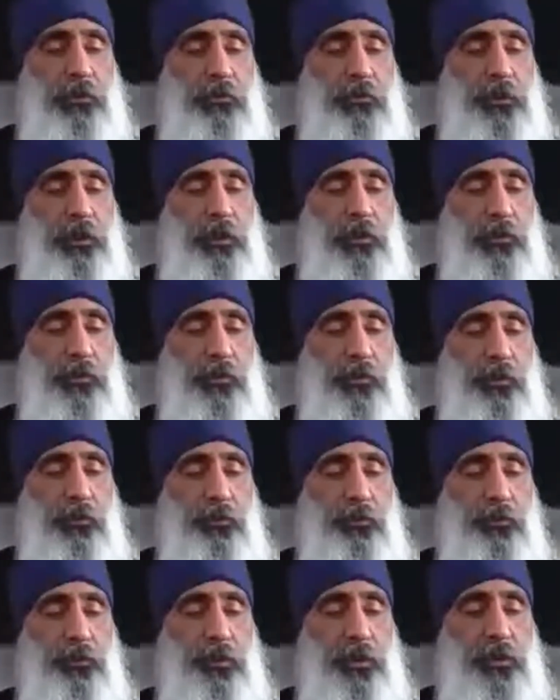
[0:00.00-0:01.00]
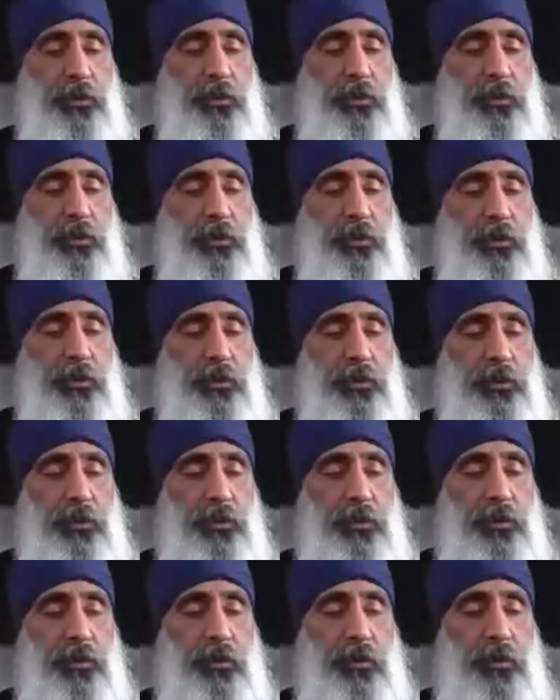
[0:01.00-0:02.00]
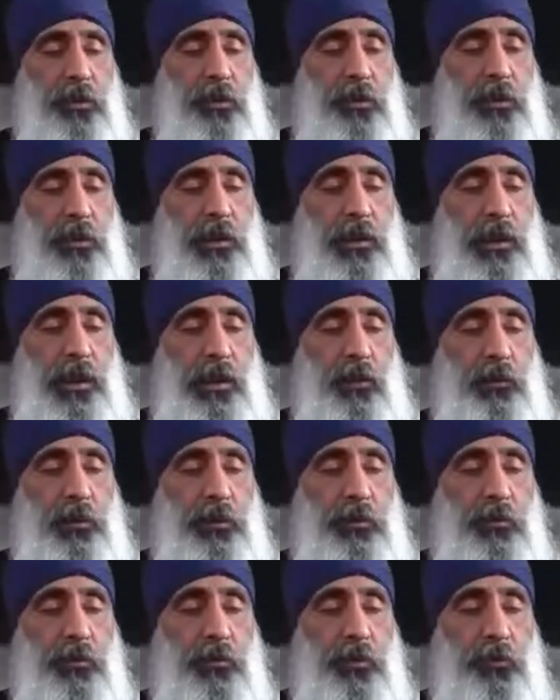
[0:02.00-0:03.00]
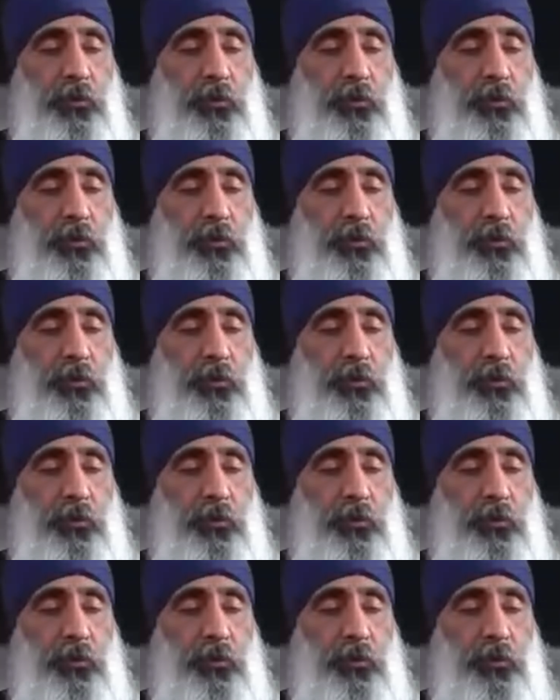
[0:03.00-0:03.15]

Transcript: soft? Allow it to soften.